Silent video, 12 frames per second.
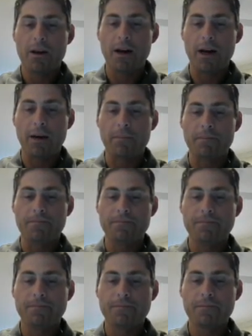
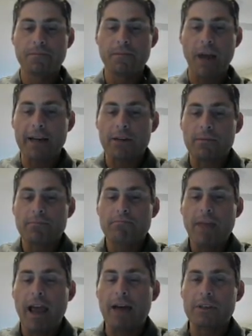I could
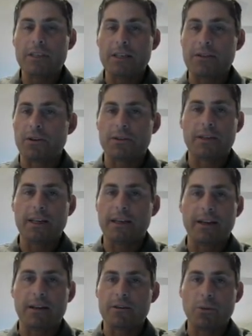have a C13
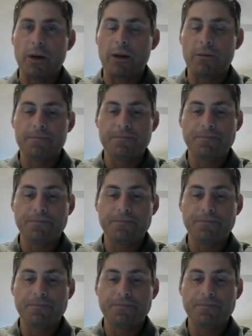here as well.